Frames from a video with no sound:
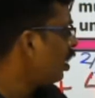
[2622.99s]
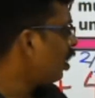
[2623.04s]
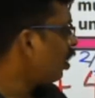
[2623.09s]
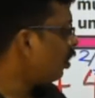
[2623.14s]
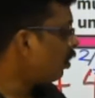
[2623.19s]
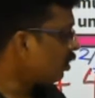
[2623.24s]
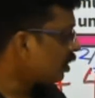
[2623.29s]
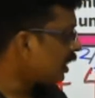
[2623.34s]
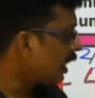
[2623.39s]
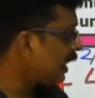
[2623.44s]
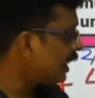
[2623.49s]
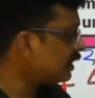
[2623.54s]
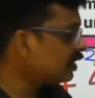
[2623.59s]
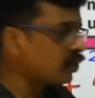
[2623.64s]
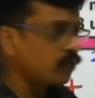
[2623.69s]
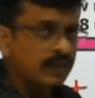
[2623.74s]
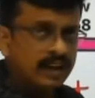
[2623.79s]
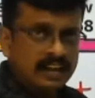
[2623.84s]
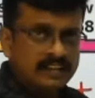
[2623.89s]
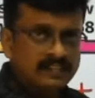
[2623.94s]
or
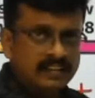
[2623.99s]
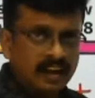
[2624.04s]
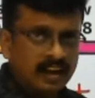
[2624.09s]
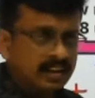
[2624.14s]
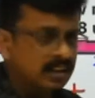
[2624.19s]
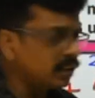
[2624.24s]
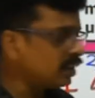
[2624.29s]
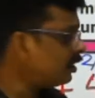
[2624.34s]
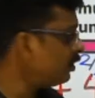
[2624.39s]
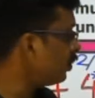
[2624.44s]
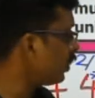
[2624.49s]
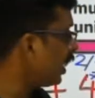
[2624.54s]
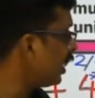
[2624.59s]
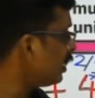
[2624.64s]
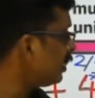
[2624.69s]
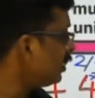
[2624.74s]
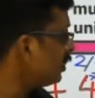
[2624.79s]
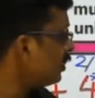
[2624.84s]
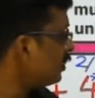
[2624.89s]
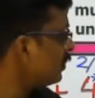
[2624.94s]
another way is that you
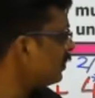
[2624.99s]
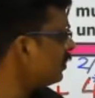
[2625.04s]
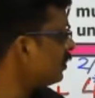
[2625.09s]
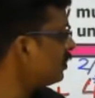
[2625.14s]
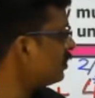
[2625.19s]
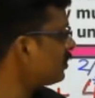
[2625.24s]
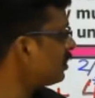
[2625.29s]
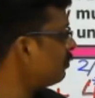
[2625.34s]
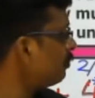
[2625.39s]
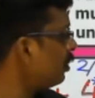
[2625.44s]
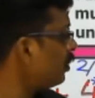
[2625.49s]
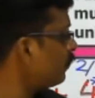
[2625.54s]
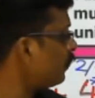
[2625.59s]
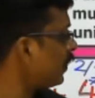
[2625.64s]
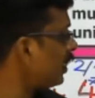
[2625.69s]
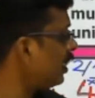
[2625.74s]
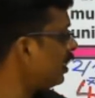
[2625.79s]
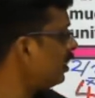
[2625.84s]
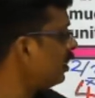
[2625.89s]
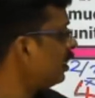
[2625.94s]
can
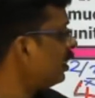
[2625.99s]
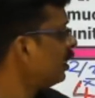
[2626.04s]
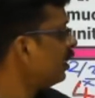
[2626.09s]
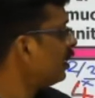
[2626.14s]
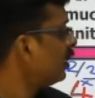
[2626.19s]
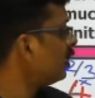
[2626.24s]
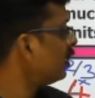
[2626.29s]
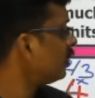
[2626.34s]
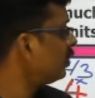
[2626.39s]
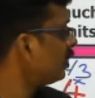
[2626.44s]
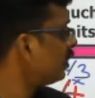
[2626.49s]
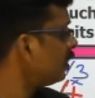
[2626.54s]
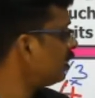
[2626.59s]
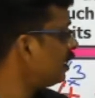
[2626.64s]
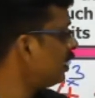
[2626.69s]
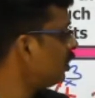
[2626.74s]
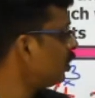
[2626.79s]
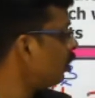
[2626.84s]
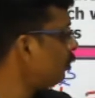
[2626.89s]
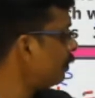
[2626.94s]
simplify the
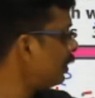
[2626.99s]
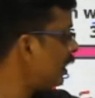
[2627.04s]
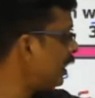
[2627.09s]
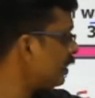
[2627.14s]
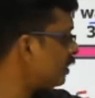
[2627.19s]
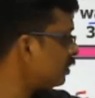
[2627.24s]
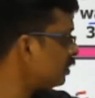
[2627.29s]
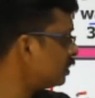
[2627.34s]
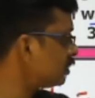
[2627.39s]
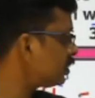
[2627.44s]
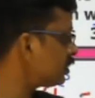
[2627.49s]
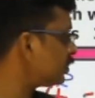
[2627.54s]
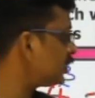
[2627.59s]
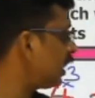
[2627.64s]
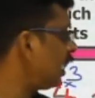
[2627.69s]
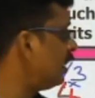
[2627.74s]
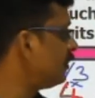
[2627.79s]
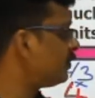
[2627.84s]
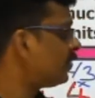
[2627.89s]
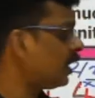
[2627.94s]
denominators
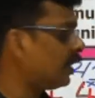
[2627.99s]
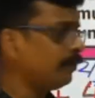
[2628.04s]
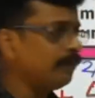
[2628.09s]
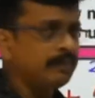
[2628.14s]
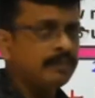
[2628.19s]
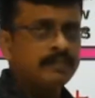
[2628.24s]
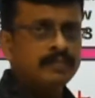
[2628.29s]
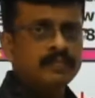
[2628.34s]
LCM.